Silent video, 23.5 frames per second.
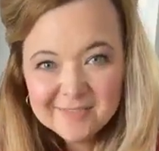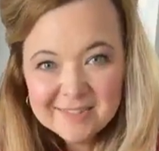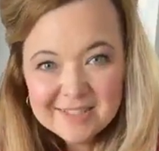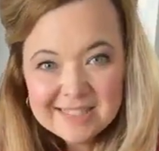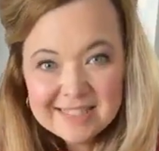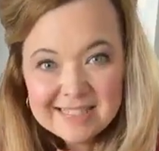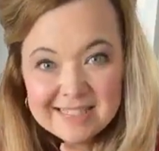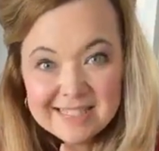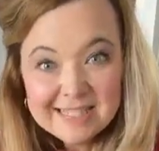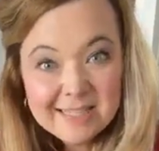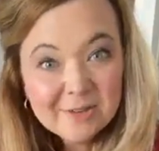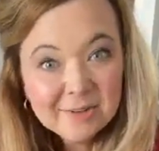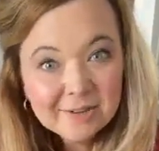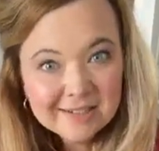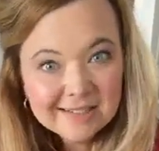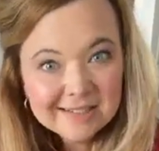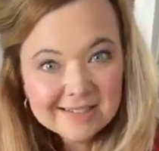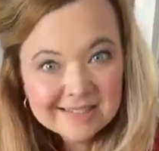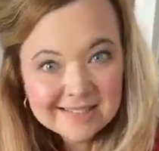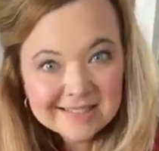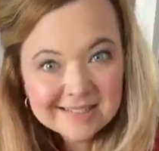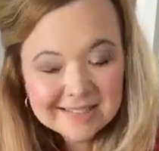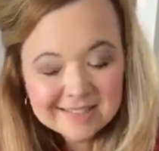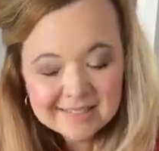of the
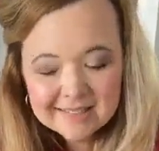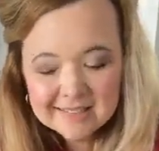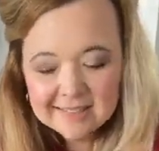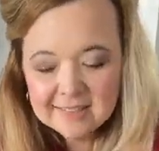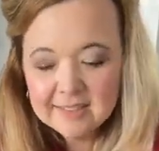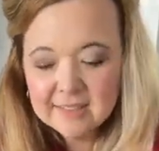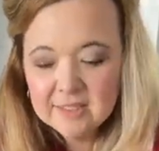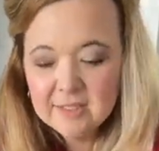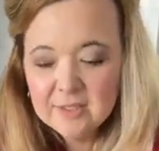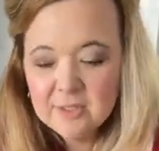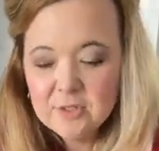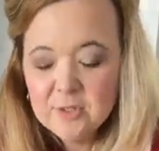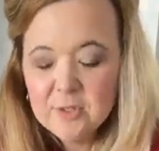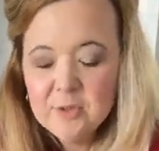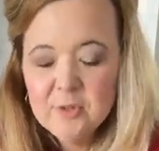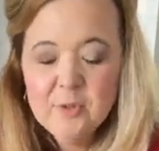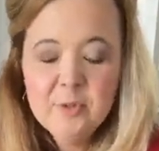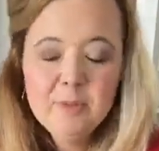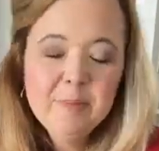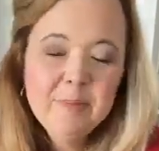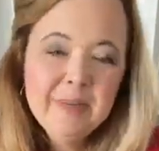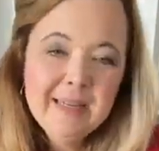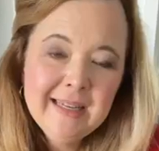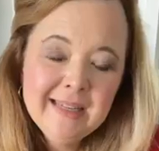secrets
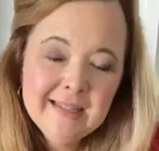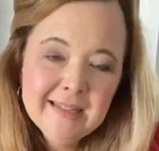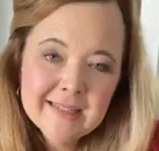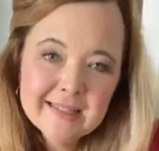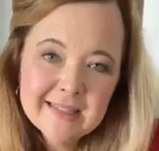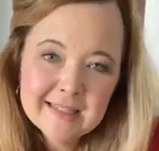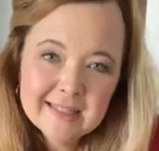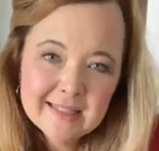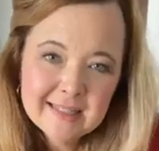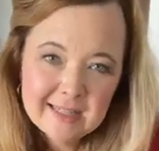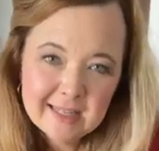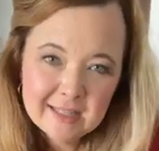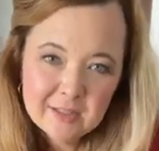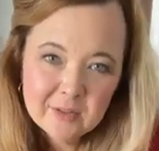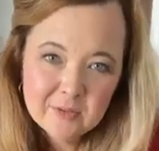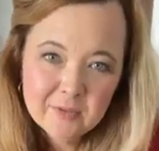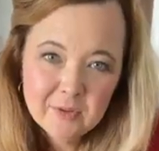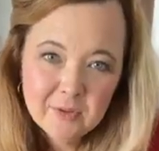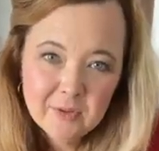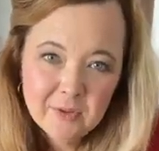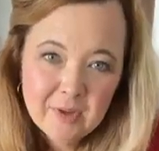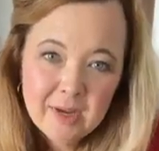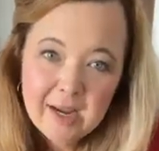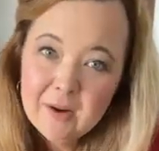to being
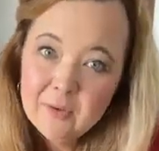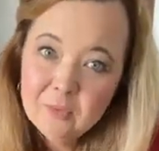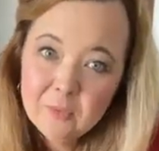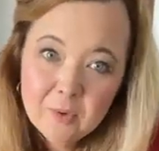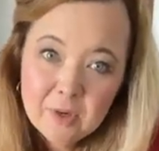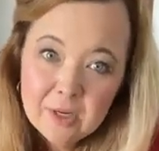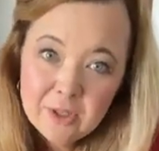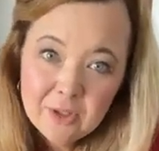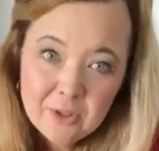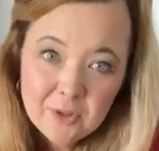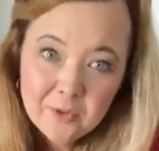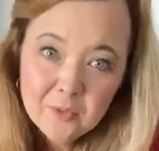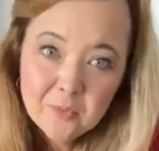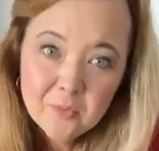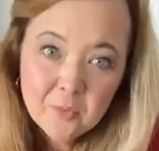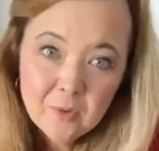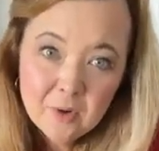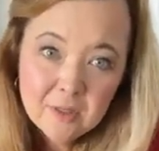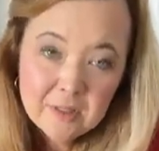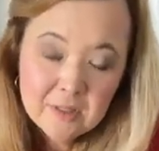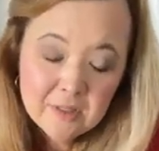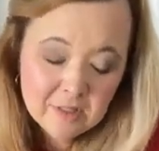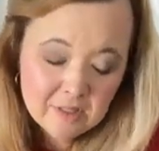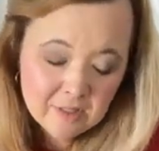successful at what you
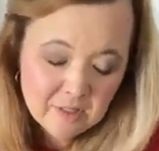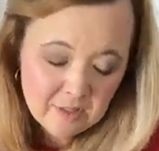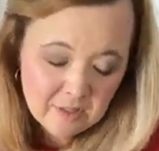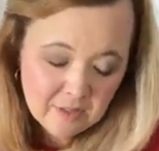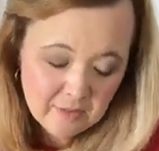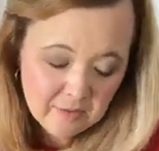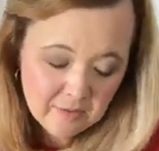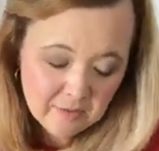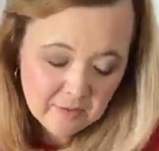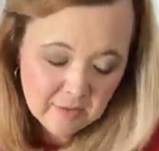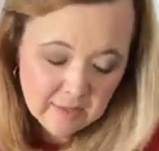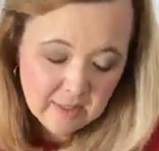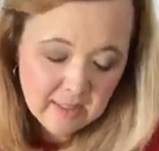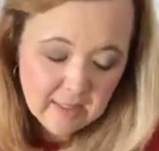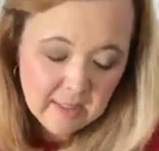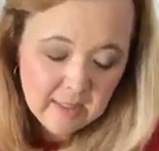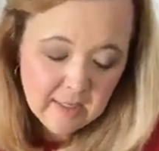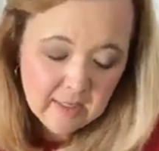want to do,